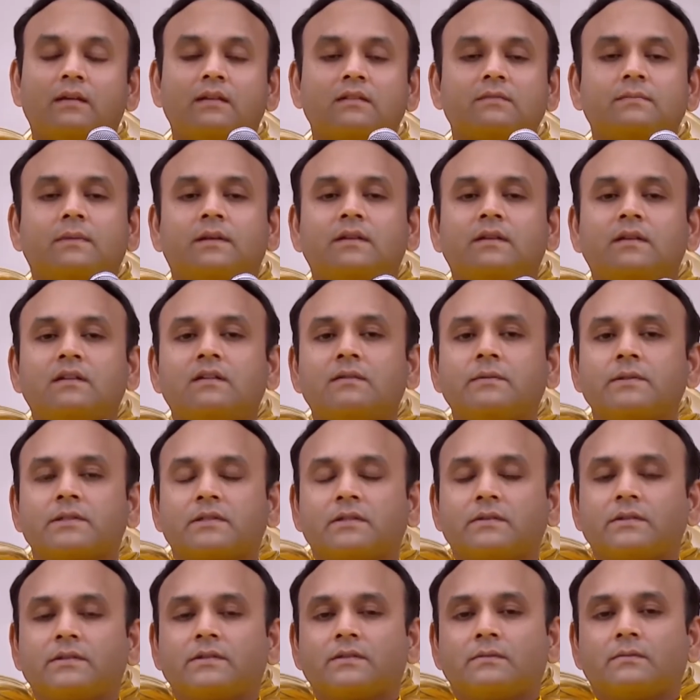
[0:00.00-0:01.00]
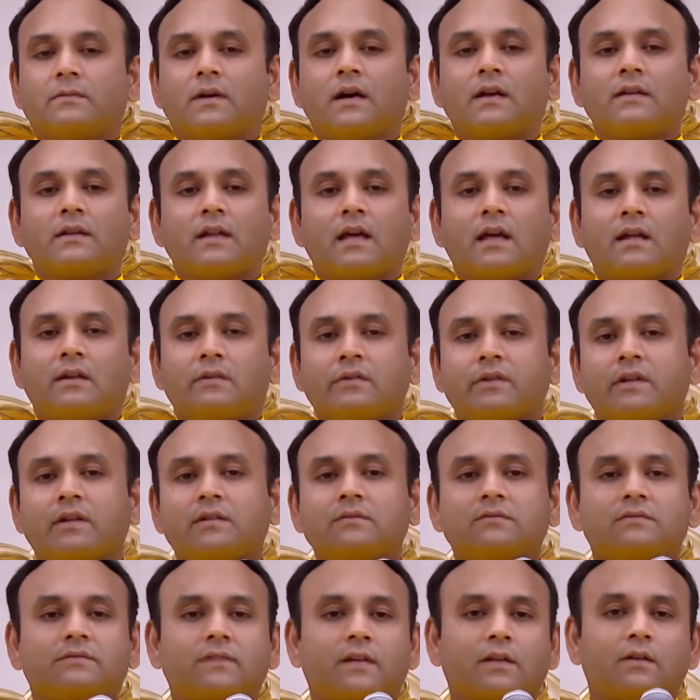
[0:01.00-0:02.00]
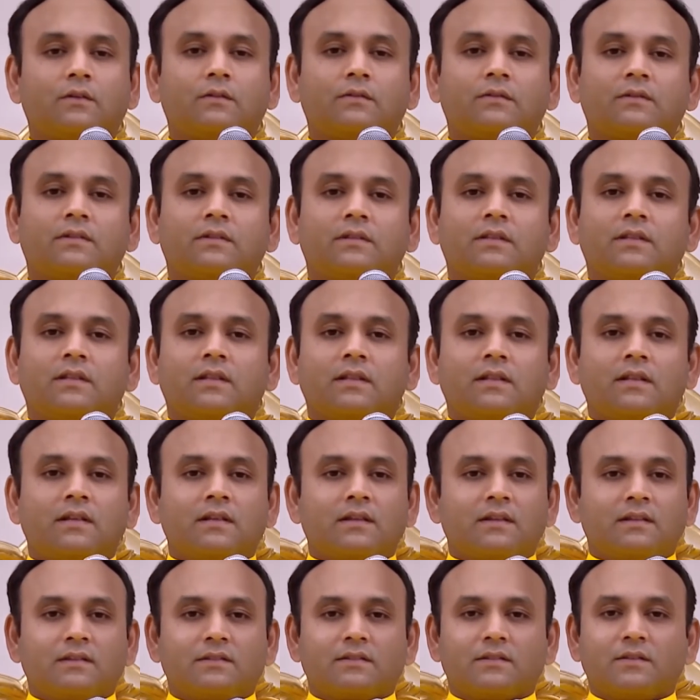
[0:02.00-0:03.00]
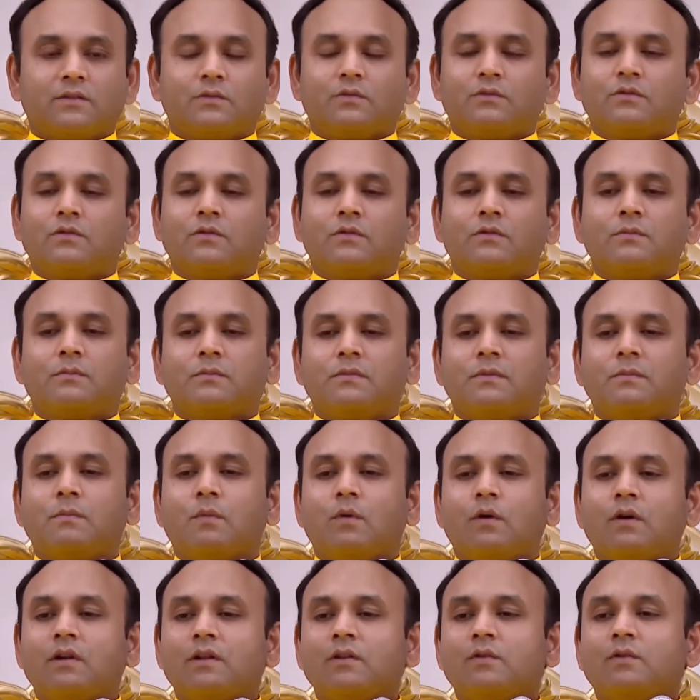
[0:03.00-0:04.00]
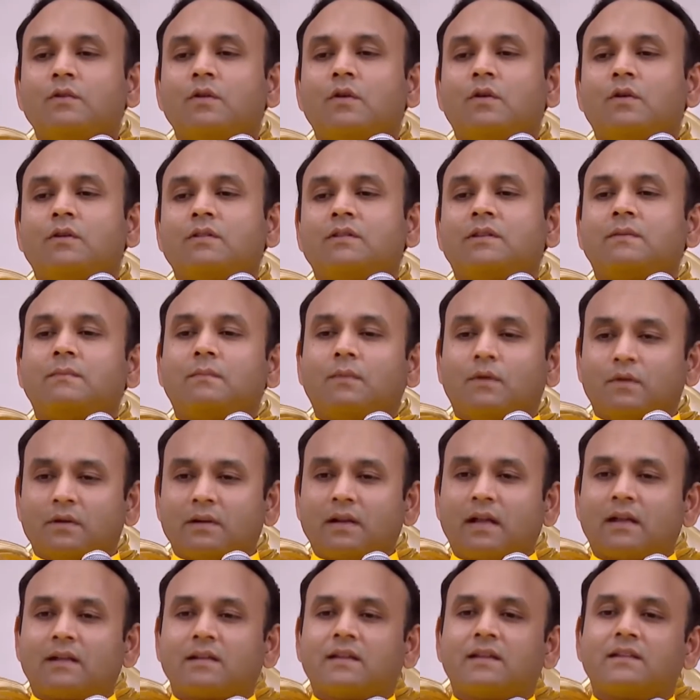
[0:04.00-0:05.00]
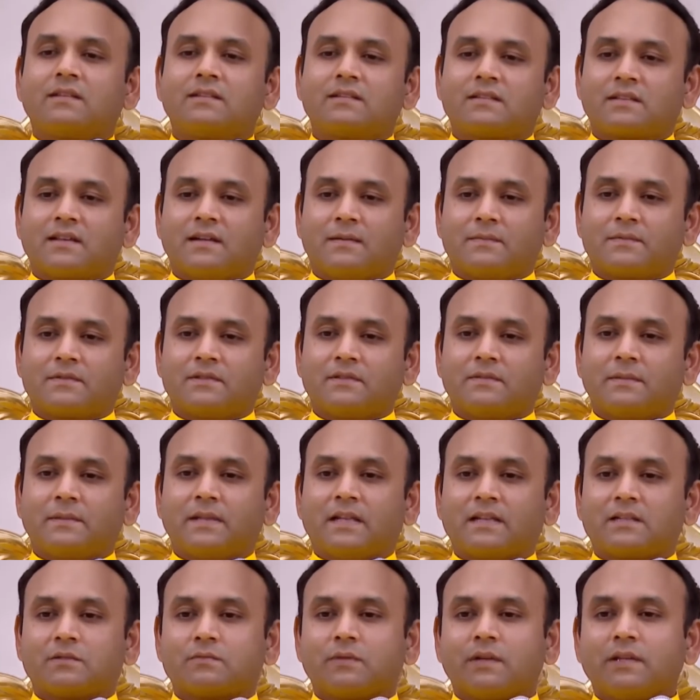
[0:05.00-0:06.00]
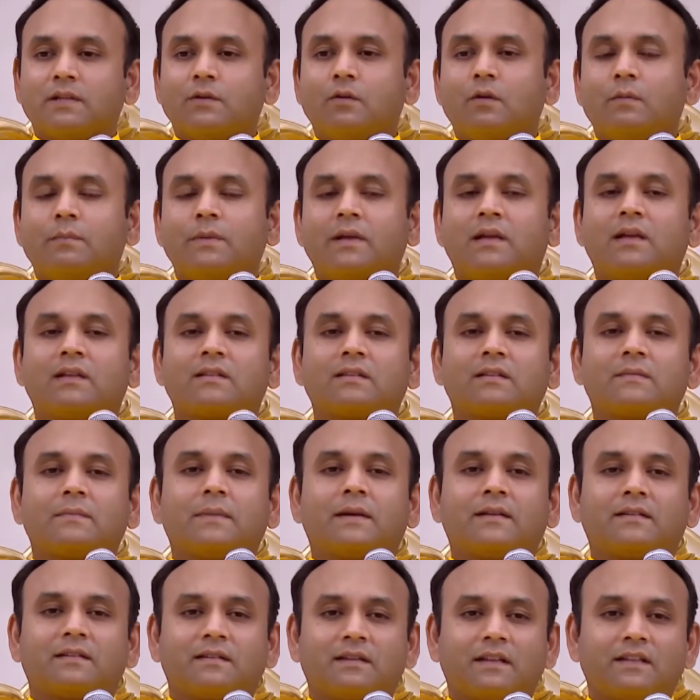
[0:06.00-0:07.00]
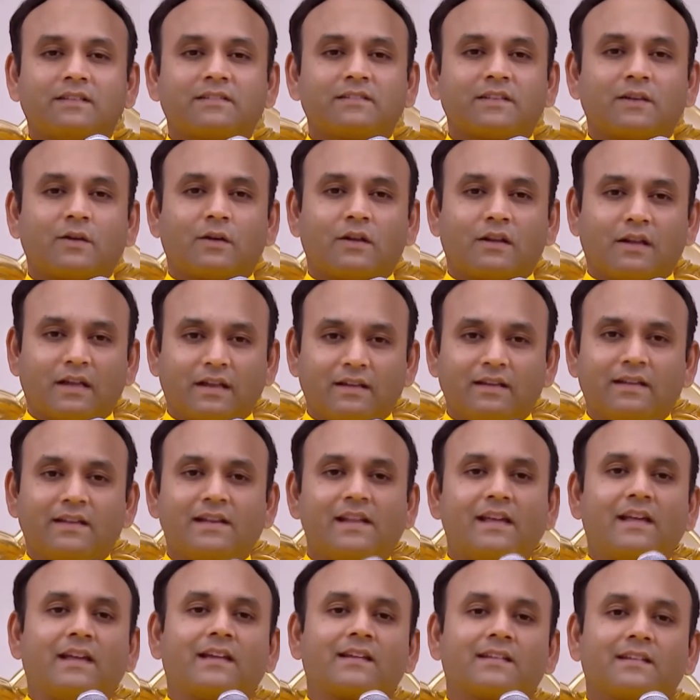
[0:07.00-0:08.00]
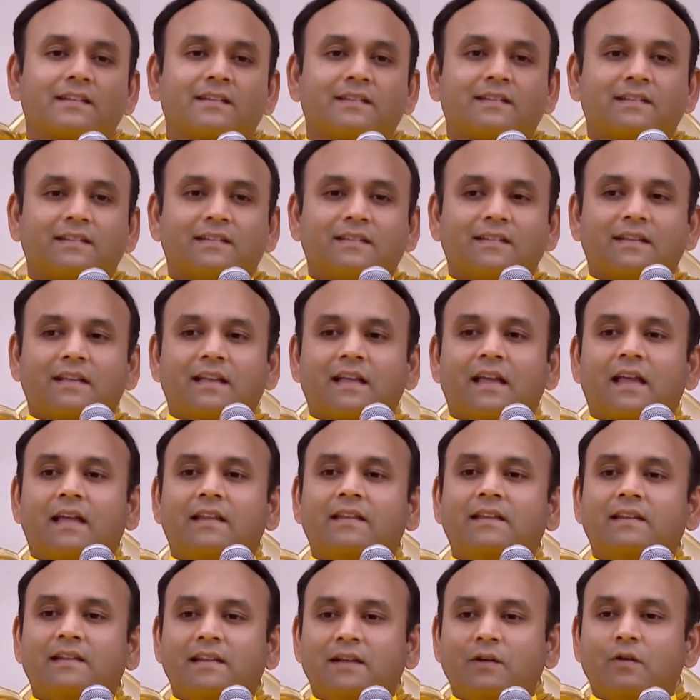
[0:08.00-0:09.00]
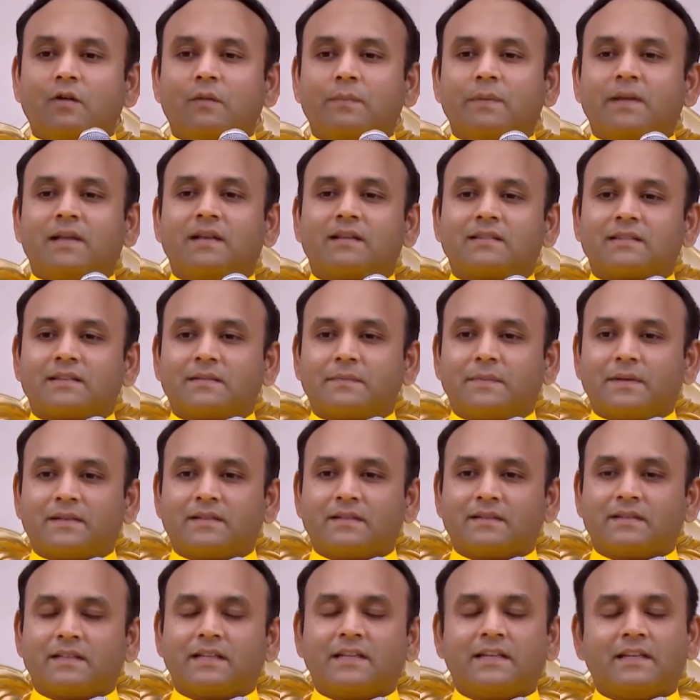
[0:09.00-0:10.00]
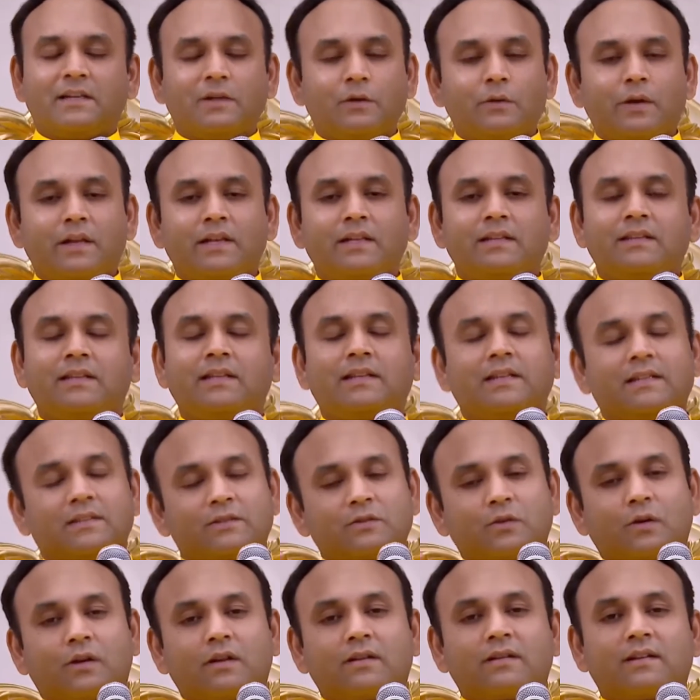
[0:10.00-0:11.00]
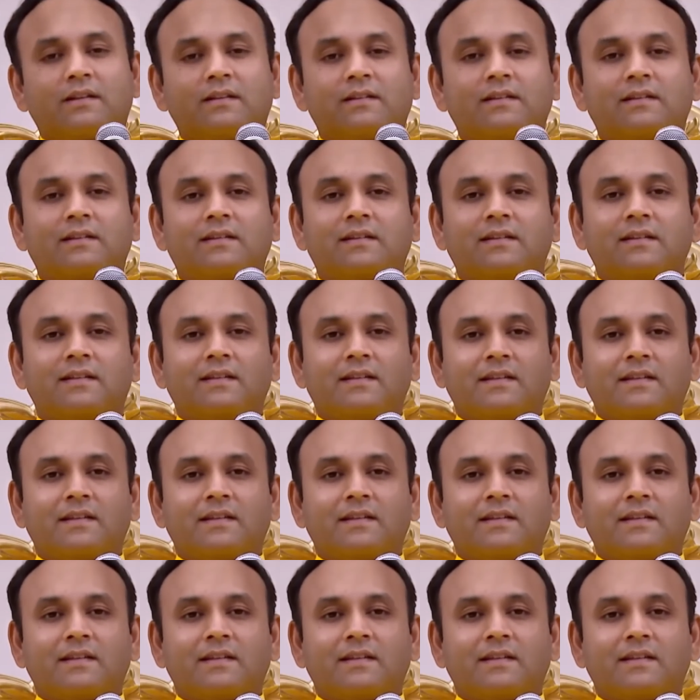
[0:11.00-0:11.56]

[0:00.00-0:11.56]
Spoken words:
This Mandana Mishra was one arrogant fellow. See, the more you know, the more arrogance comes. That's why Gopikas are better, I say, any day. Any day Gopikas are better. They didn't know anything, it's all right.